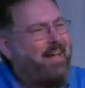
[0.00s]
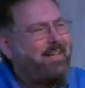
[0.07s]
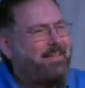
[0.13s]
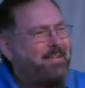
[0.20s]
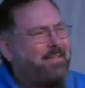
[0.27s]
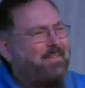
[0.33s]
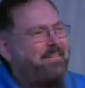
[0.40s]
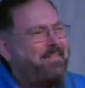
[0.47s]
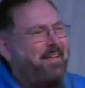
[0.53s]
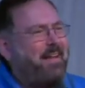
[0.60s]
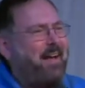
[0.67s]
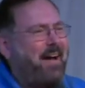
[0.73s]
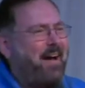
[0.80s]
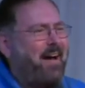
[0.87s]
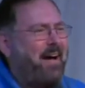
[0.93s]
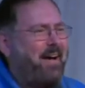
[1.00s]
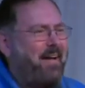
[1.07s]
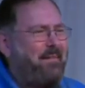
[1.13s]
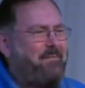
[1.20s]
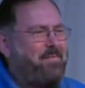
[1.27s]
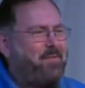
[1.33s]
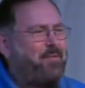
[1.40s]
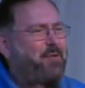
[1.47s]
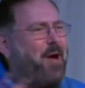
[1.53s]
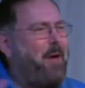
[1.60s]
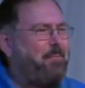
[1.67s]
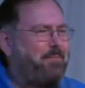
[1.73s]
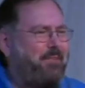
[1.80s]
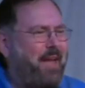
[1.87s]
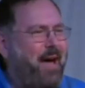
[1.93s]
elders
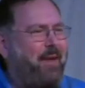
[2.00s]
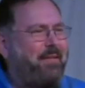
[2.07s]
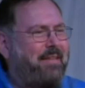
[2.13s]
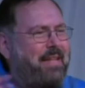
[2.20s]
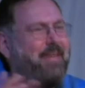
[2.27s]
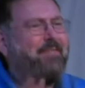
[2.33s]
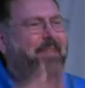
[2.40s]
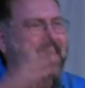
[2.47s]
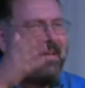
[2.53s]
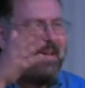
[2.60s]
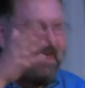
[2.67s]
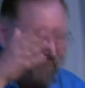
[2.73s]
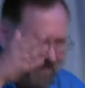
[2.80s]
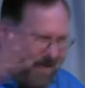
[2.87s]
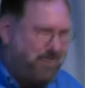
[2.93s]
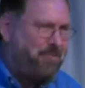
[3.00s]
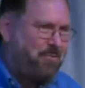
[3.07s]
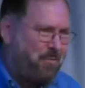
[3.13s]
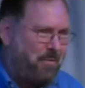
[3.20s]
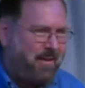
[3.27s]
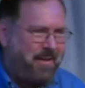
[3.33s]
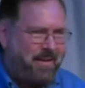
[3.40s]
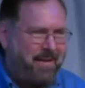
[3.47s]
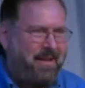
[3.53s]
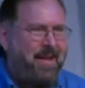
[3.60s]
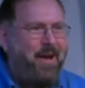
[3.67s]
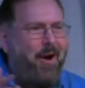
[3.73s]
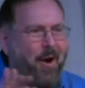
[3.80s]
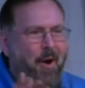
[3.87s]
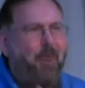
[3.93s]
drops out, leaving eventually
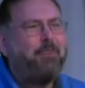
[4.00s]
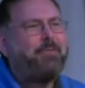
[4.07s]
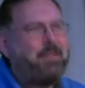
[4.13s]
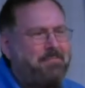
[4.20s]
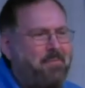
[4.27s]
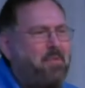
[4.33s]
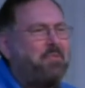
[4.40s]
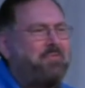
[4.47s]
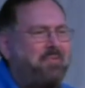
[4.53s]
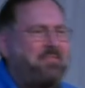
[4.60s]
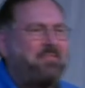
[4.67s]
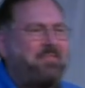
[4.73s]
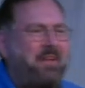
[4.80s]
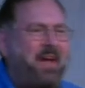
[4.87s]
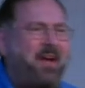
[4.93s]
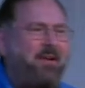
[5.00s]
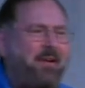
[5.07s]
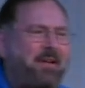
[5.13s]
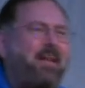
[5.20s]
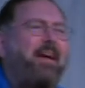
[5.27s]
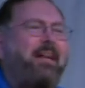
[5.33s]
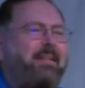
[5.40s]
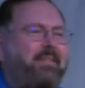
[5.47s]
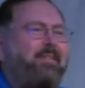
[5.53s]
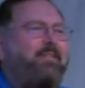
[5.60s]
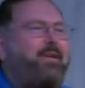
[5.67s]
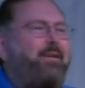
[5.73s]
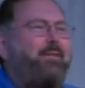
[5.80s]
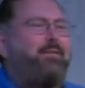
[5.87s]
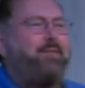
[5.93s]
only Moses and Aaron to
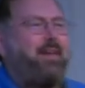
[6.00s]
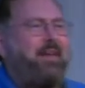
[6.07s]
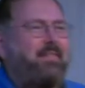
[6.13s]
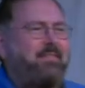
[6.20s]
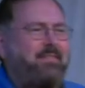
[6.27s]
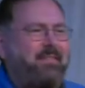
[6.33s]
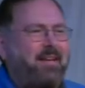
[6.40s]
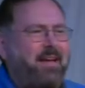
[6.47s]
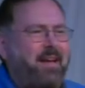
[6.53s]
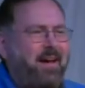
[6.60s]
go face